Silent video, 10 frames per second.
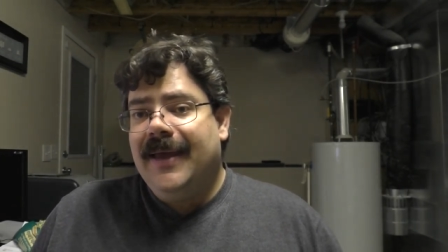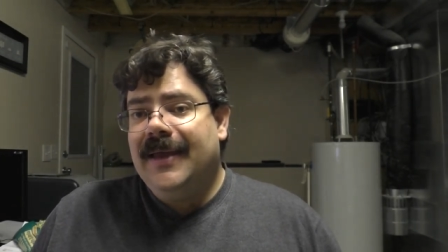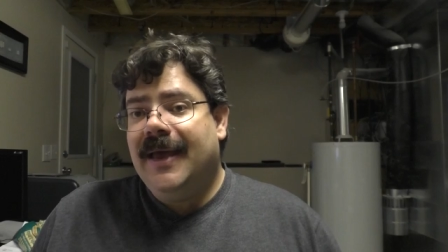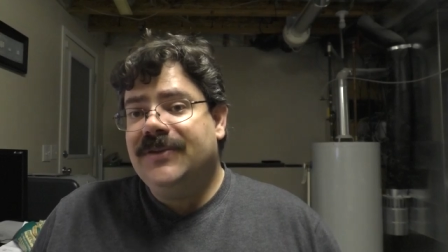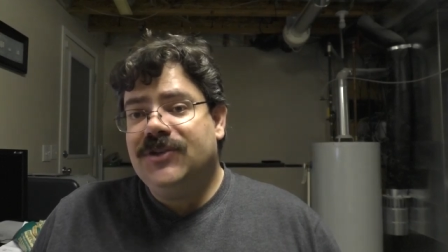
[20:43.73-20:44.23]

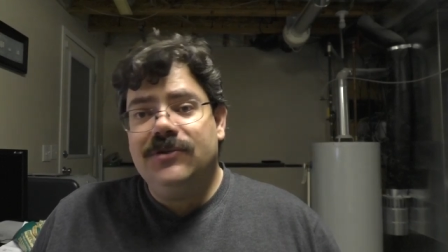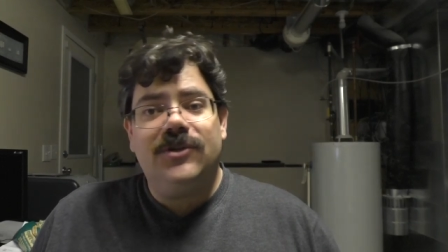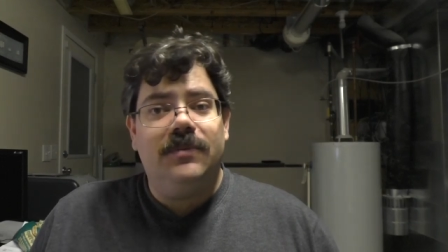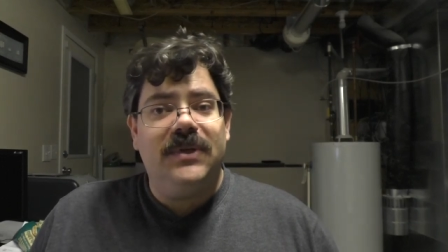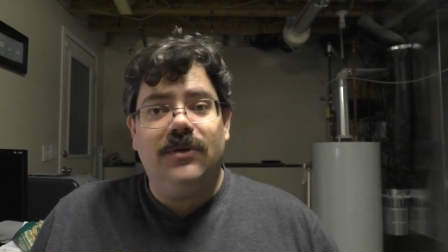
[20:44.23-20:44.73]
has
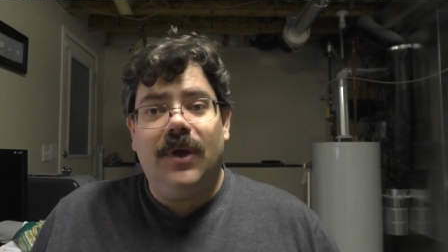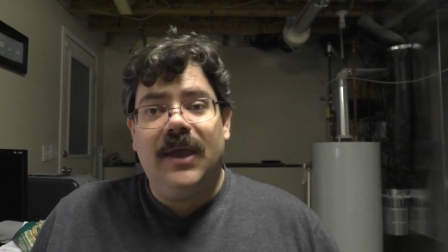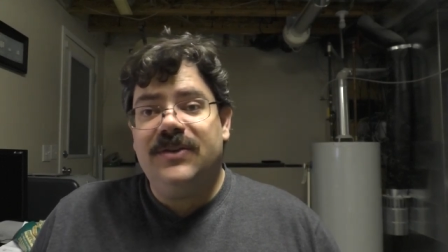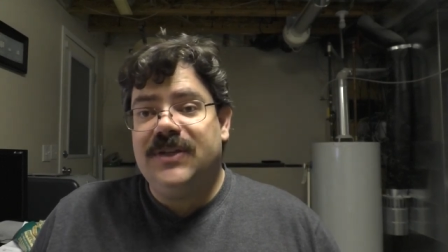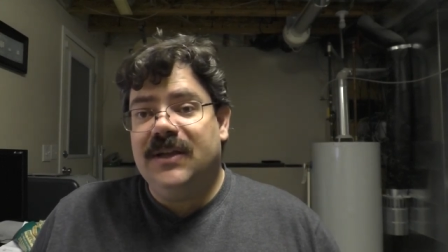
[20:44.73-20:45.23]
usually been doing
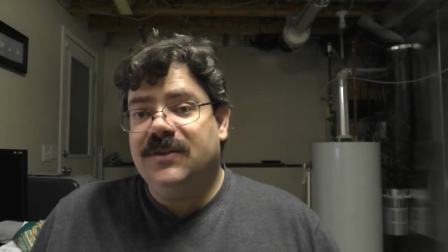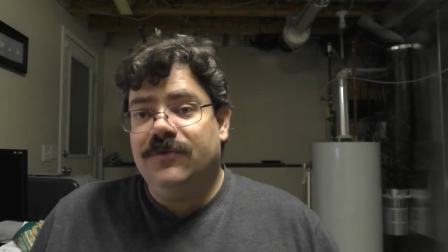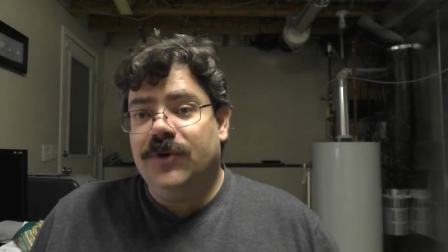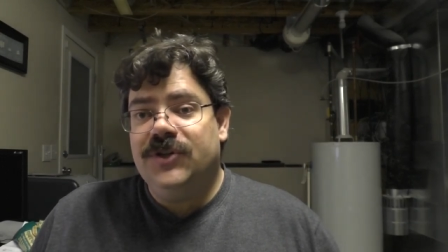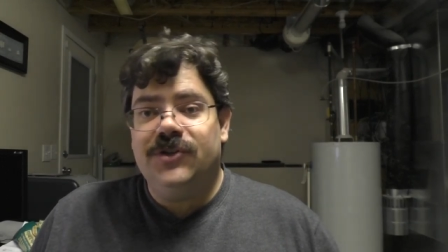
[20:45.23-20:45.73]

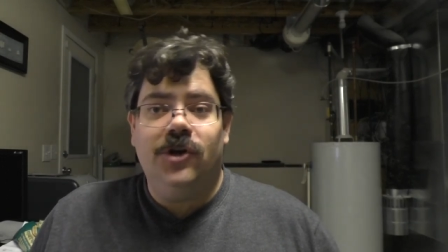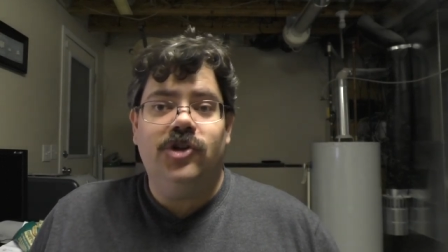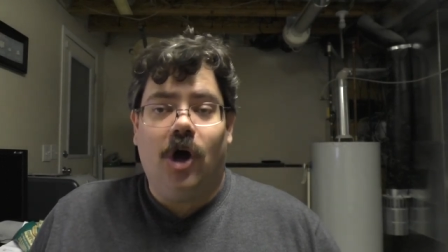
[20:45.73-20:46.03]
extensive research